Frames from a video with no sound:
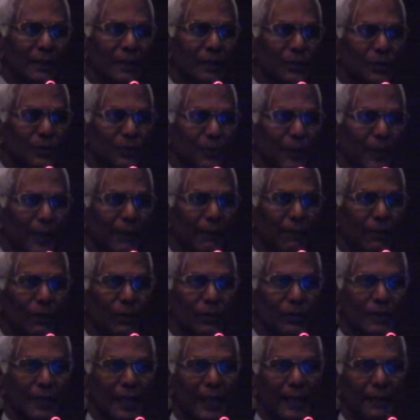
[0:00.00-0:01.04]
to spend
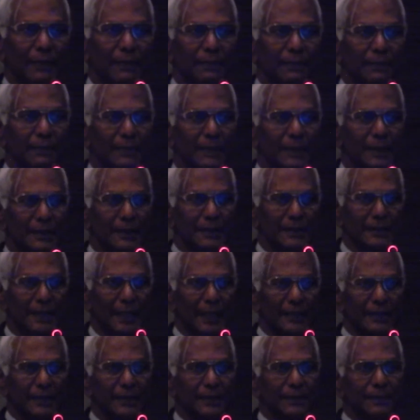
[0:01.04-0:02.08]
more time in this
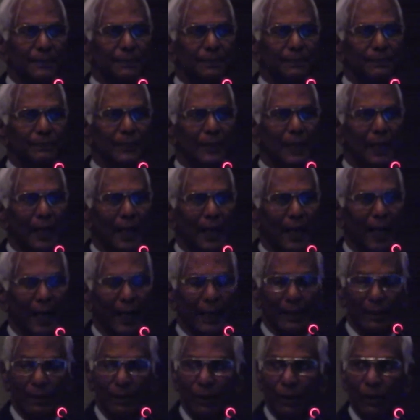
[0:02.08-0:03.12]
country
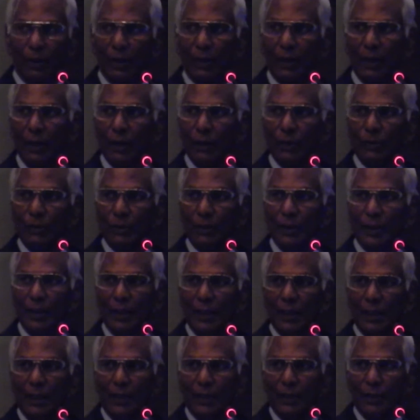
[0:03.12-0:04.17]
and gone around,
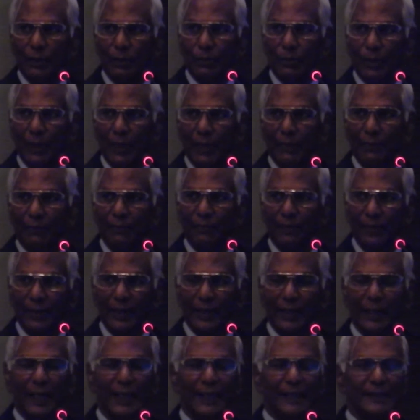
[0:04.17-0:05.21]
you would have
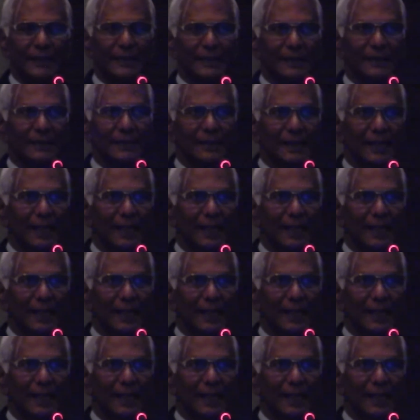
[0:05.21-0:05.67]
realized